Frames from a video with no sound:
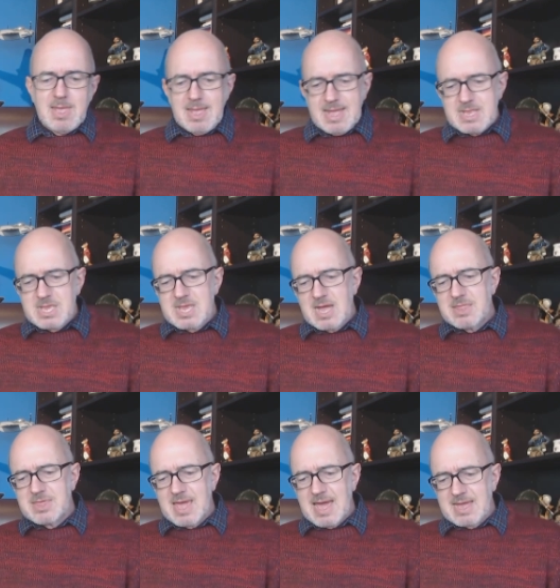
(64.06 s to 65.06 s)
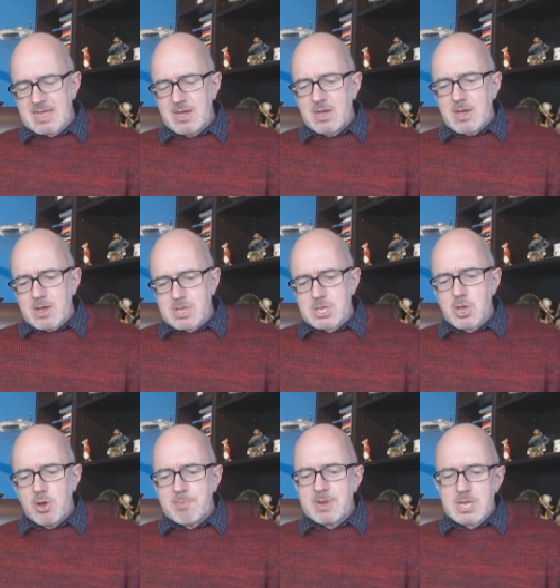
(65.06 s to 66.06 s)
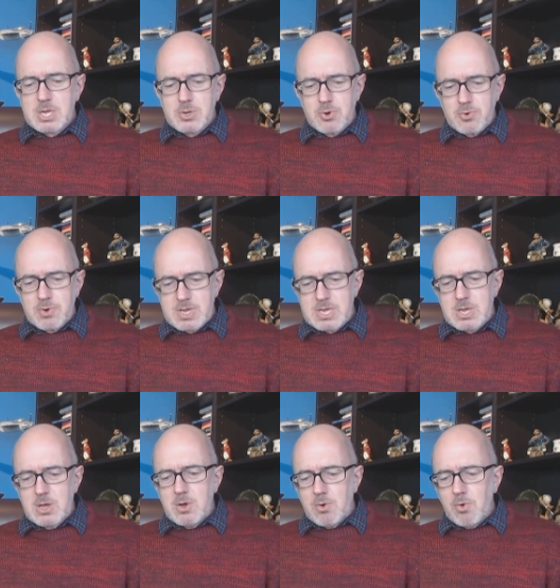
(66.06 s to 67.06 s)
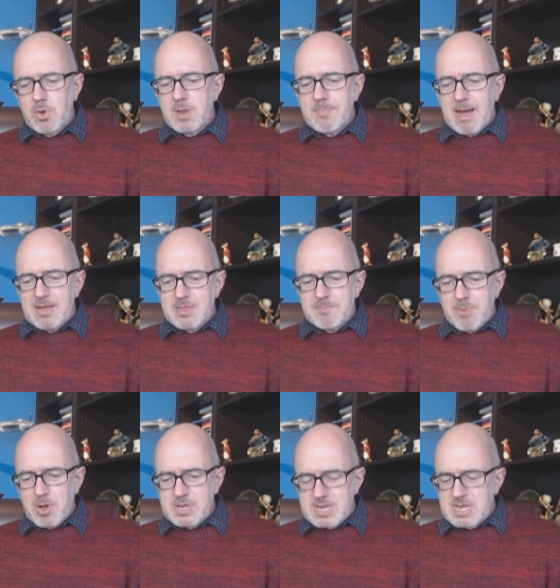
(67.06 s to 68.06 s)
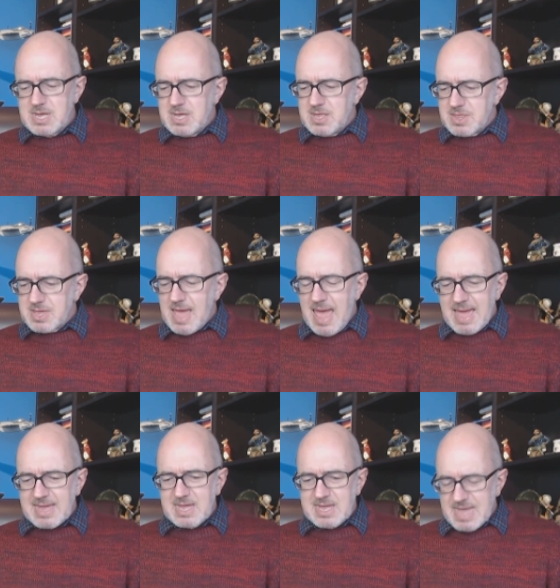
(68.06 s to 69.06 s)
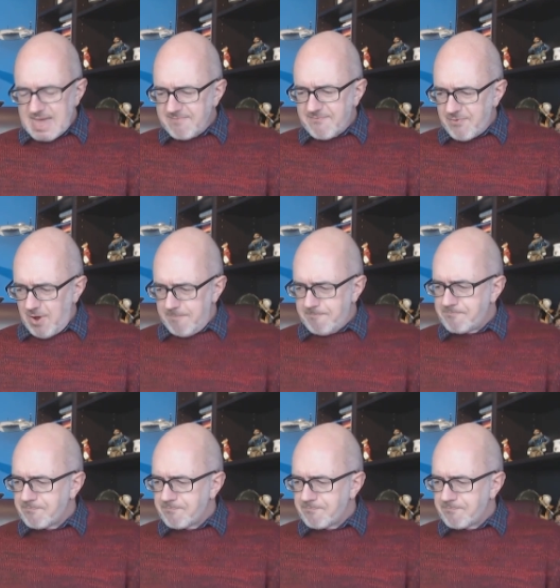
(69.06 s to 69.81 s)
Inside the egg are so many stories all about the body the egg came from.